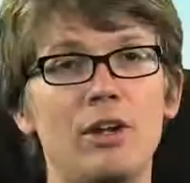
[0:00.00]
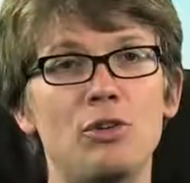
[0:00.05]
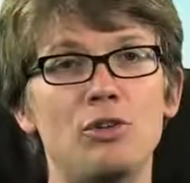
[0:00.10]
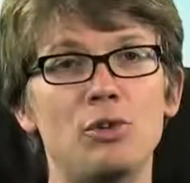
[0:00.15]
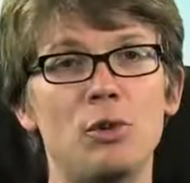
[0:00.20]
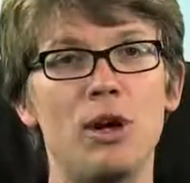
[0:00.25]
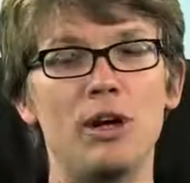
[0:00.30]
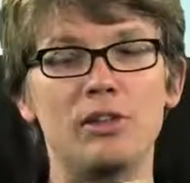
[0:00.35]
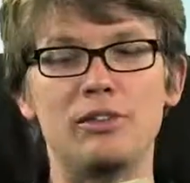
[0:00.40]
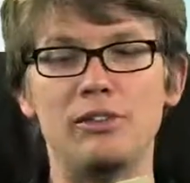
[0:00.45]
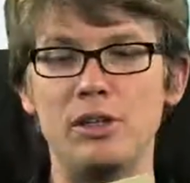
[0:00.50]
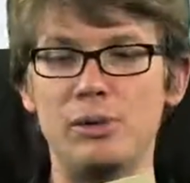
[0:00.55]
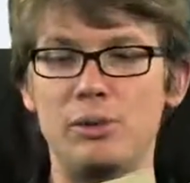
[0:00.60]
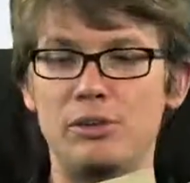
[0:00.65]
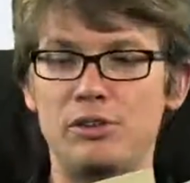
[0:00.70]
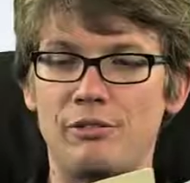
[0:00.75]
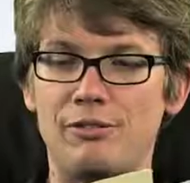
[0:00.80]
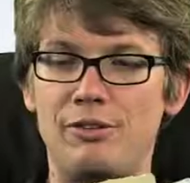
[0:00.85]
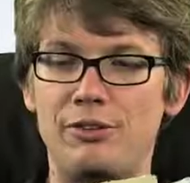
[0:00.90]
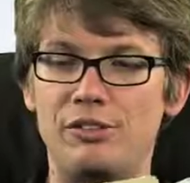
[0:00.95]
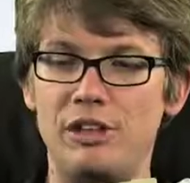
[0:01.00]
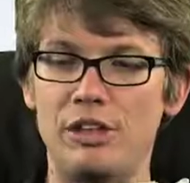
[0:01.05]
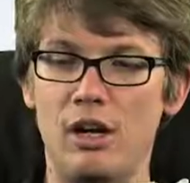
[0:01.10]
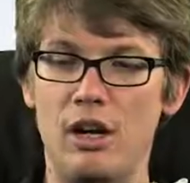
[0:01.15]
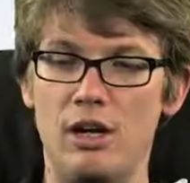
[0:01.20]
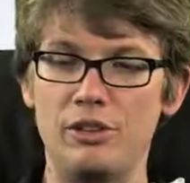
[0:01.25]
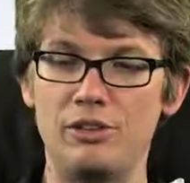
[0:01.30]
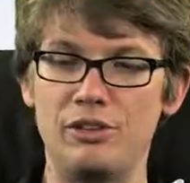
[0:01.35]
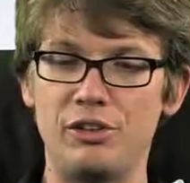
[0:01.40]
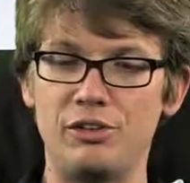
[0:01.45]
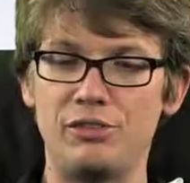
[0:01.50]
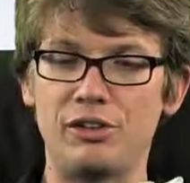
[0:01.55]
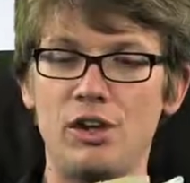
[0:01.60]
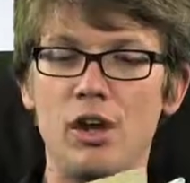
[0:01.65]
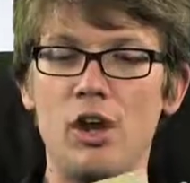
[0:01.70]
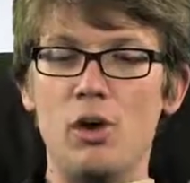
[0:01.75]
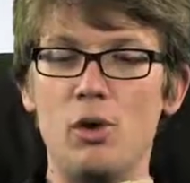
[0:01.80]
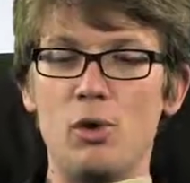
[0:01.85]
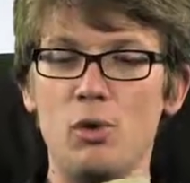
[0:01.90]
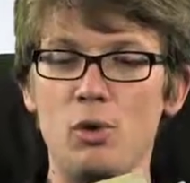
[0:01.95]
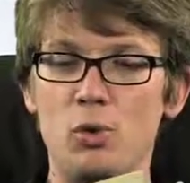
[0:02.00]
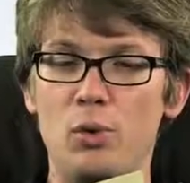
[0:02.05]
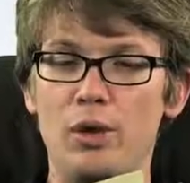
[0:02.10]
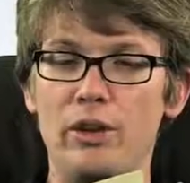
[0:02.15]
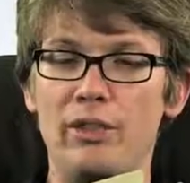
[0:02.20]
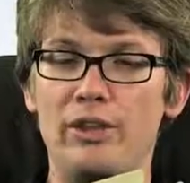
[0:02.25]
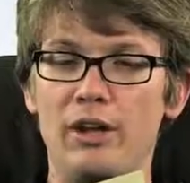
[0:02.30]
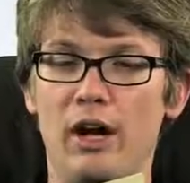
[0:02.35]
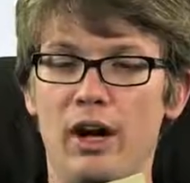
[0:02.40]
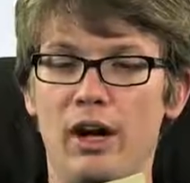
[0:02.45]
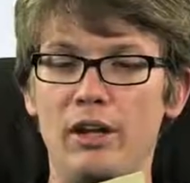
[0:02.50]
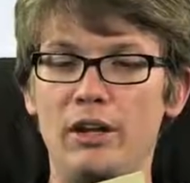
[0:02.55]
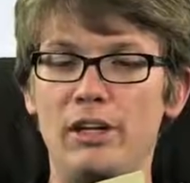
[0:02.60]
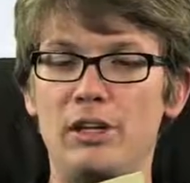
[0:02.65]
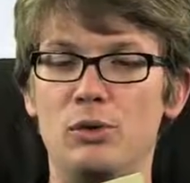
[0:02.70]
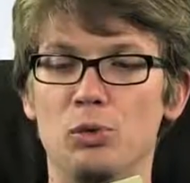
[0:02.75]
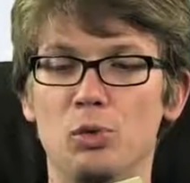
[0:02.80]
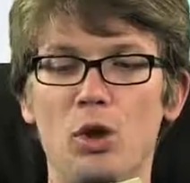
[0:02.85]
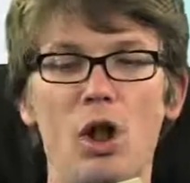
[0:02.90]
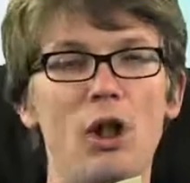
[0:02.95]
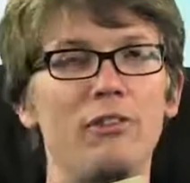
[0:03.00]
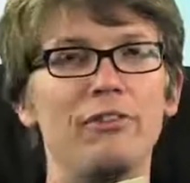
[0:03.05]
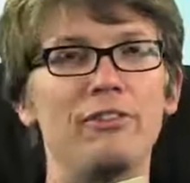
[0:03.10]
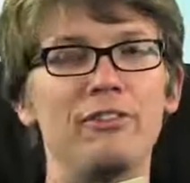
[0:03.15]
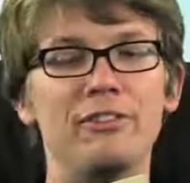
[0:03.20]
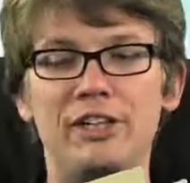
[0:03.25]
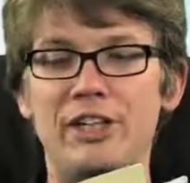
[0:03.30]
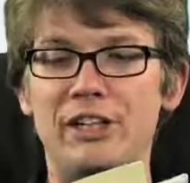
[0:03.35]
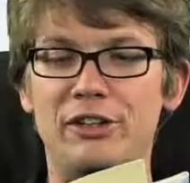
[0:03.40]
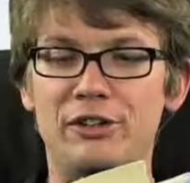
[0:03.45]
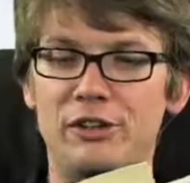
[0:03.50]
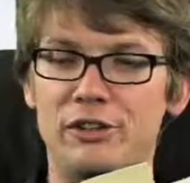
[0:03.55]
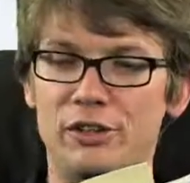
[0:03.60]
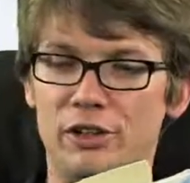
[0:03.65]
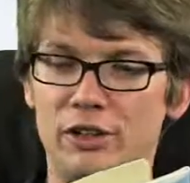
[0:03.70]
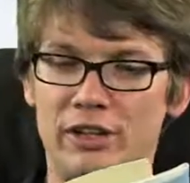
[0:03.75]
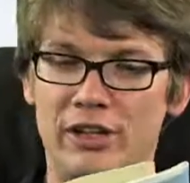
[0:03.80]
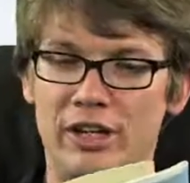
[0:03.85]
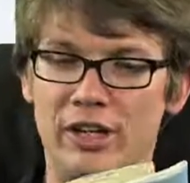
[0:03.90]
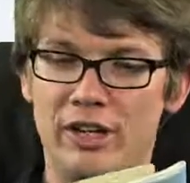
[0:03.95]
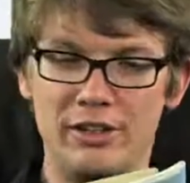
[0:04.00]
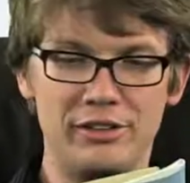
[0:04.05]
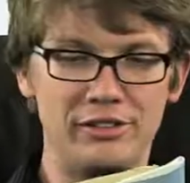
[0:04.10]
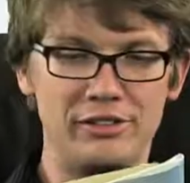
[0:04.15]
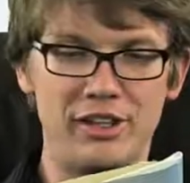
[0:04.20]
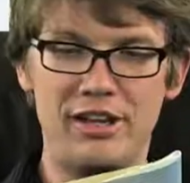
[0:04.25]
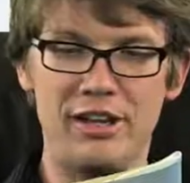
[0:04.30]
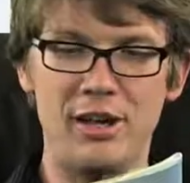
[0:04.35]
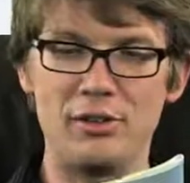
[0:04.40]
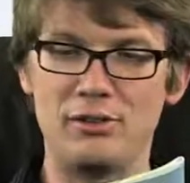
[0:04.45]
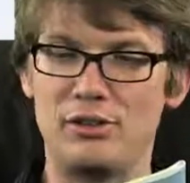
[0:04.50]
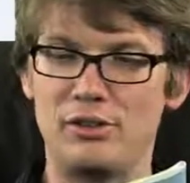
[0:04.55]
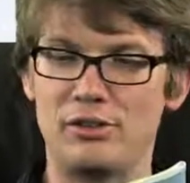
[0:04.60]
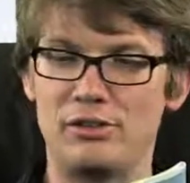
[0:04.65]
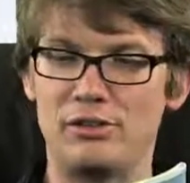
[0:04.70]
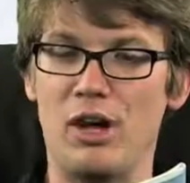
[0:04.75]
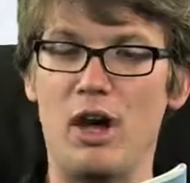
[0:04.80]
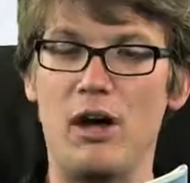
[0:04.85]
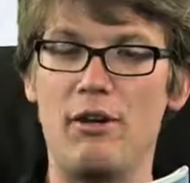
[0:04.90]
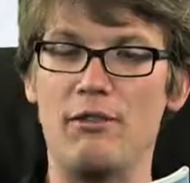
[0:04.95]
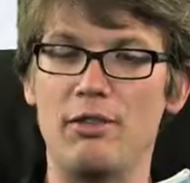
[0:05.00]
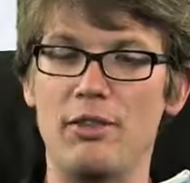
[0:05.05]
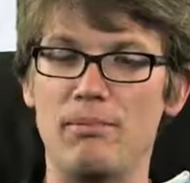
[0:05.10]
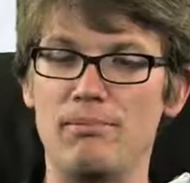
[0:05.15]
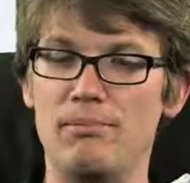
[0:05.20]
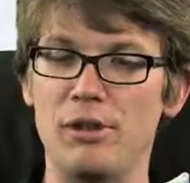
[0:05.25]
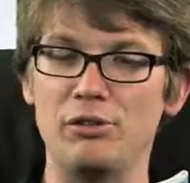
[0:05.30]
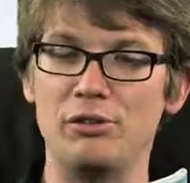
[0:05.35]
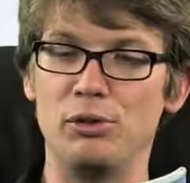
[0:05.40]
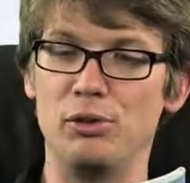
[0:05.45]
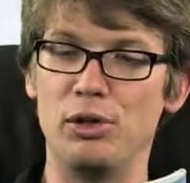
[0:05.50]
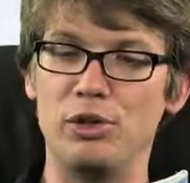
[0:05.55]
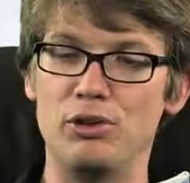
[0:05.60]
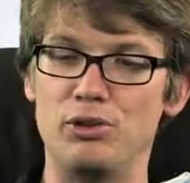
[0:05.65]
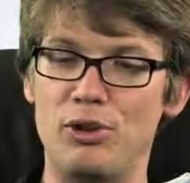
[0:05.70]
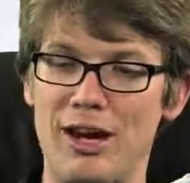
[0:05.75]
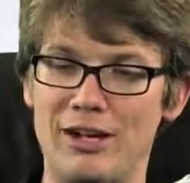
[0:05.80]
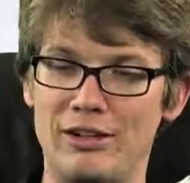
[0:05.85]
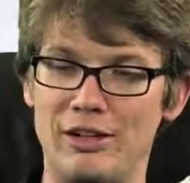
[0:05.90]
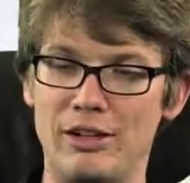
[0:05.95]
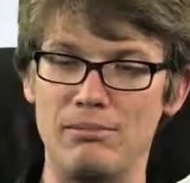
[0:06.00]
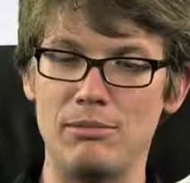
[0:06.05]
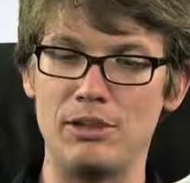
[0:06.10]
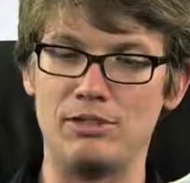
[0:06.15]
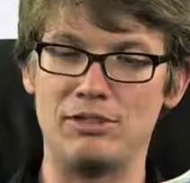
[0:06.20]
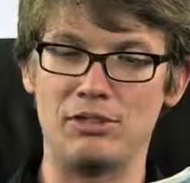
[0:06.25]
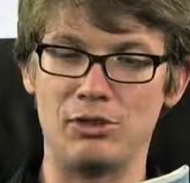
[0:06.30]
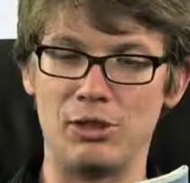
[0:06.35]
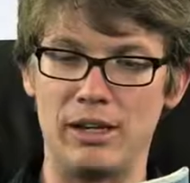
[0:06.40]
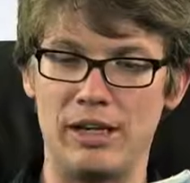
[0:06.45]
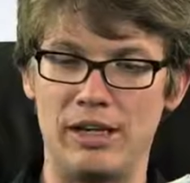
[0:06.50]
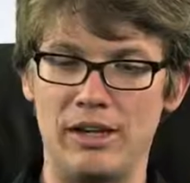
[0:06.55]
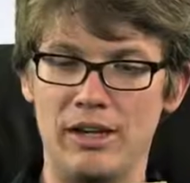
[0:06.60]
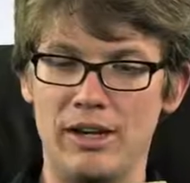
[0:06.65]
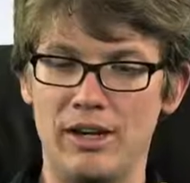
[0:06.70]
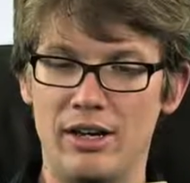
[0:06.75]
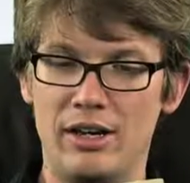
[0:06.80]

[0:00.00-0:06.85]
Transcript: Andrew Huxley was a physiologist who, with colleague Rolf Niedergerk, set out to solve the muscle contracting mystery.